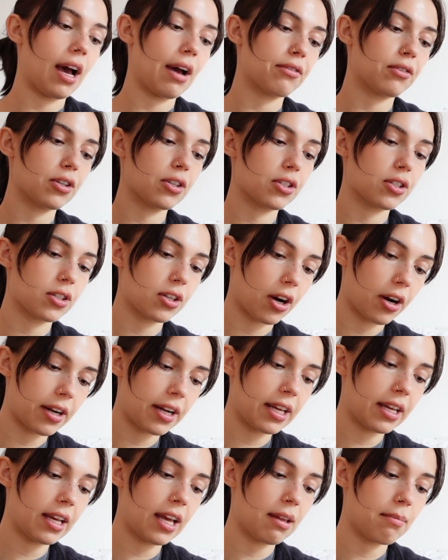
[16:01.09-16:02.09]
after
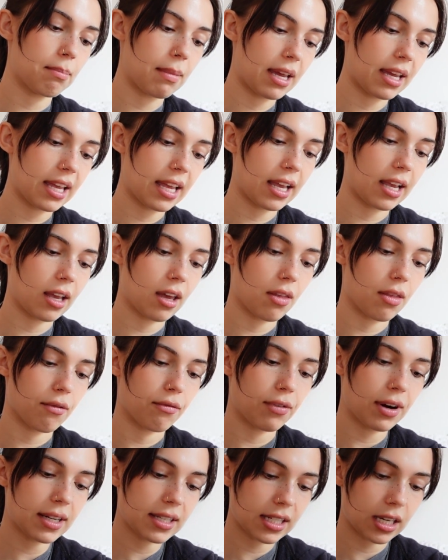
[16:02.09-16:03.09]
starting and making the
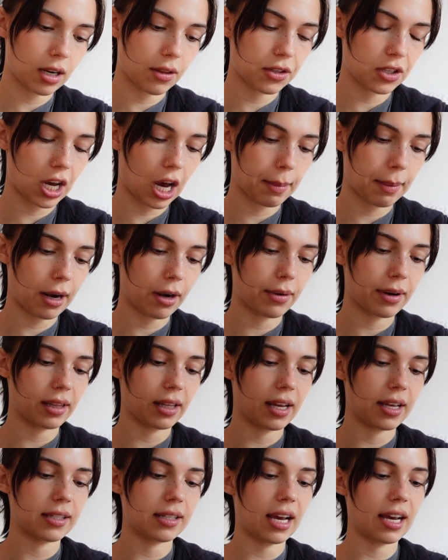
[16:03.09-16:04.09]
front side of the top, I
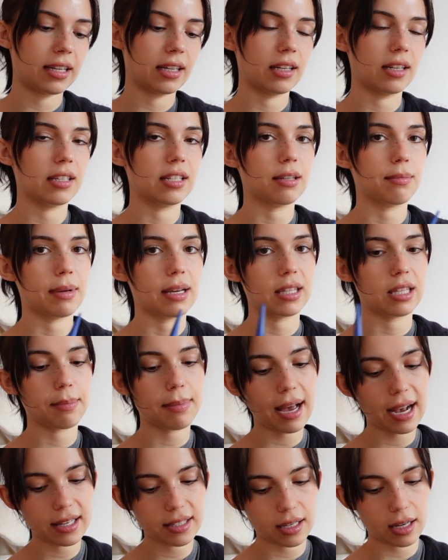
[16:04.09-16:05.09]
realized I need to make the
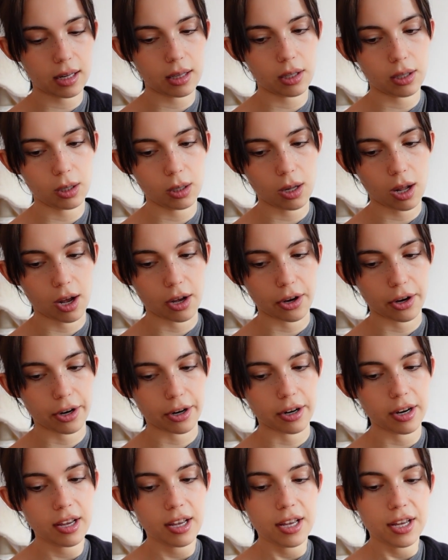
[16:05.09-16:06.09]
back side a little
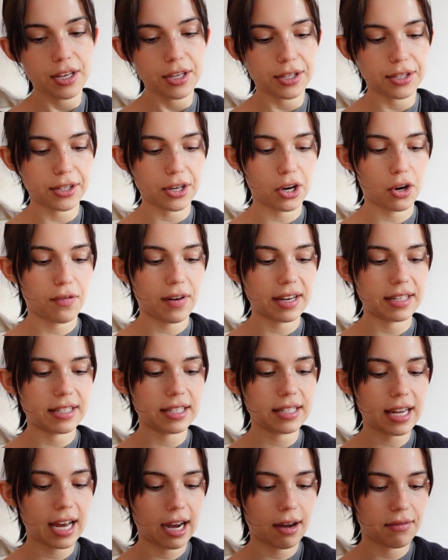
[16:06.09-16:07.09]
longer. So if I
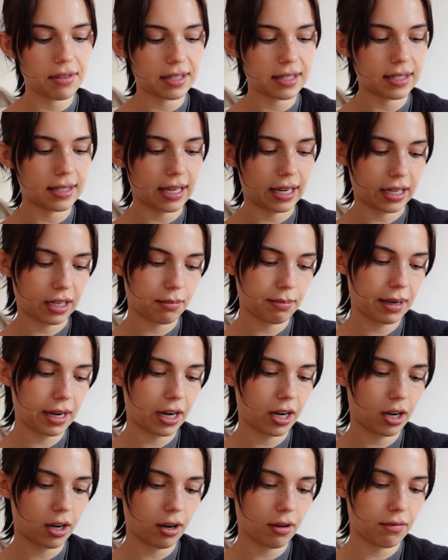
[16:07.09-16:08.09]
didn't have the second
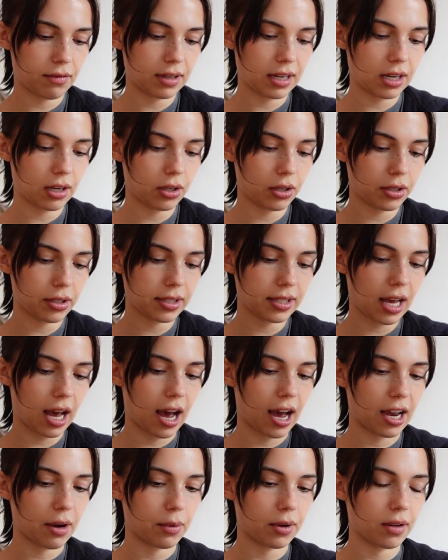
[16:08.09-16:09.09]
pair of needles,
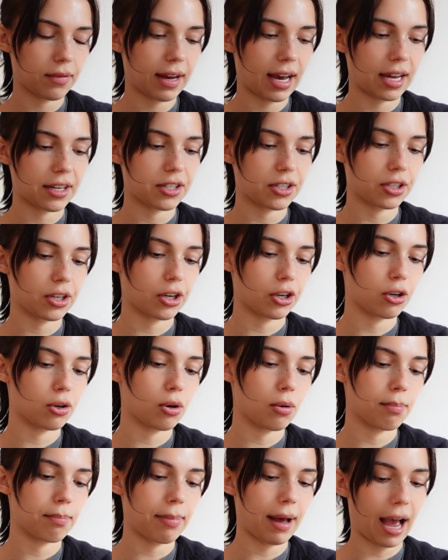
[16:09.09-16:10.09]
I would have had to
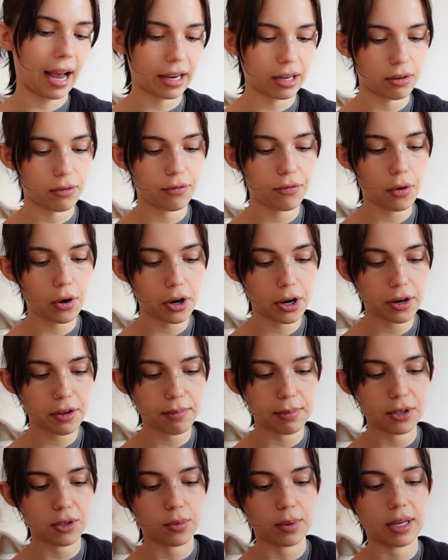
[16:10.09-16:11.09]
go back and
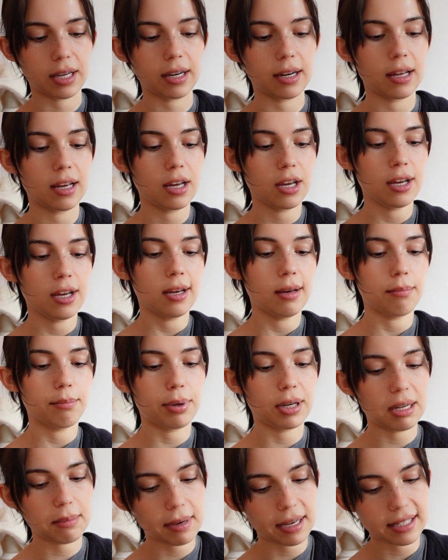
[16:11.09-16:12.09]
forth between
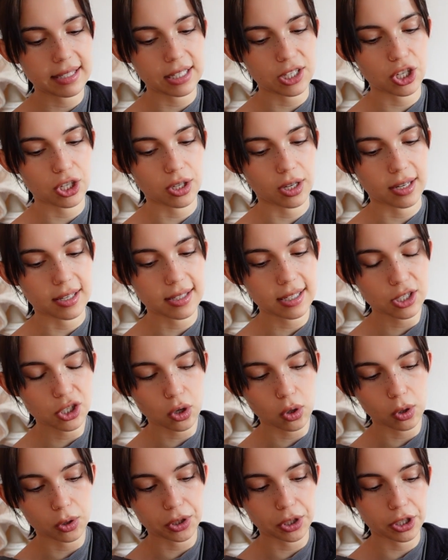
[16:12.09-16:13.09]
putting my stitches on a stitch
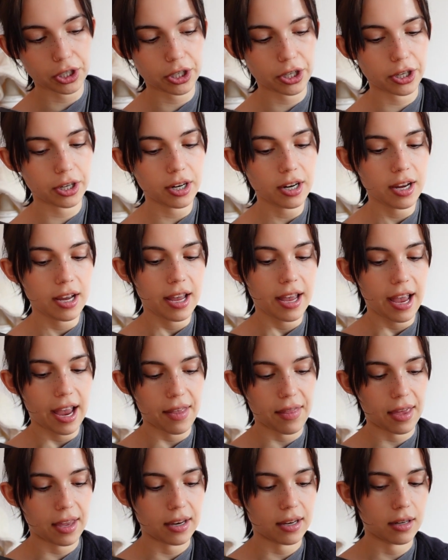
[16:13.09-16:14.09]
holder
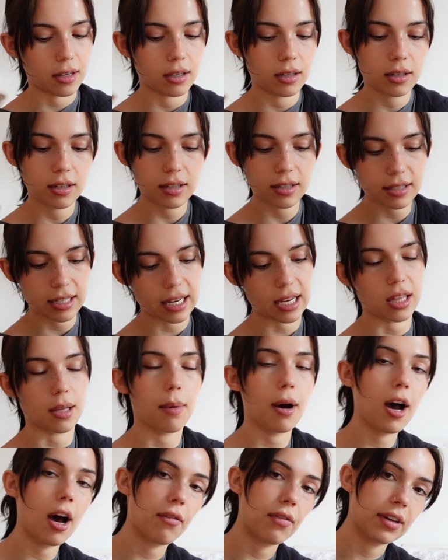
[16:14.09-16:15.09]
and then taking them
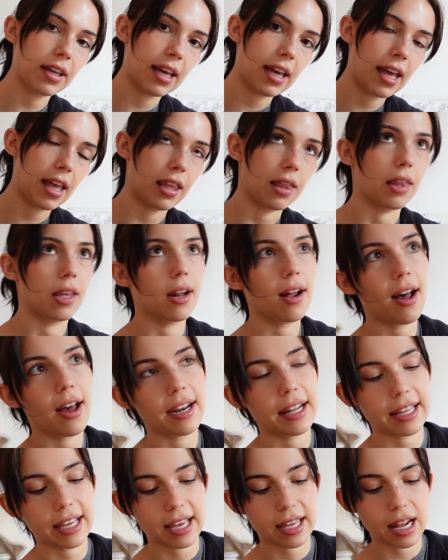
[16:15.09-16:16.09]
off again and
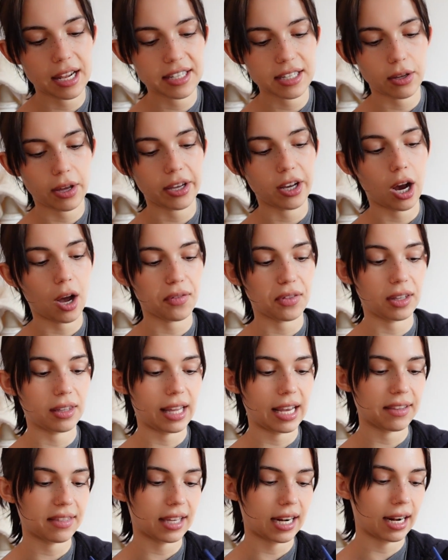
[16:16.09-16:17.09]
on again until I got the
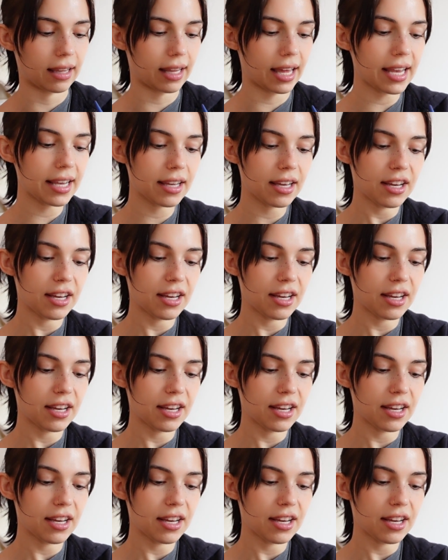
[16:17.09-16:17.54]
length that I like.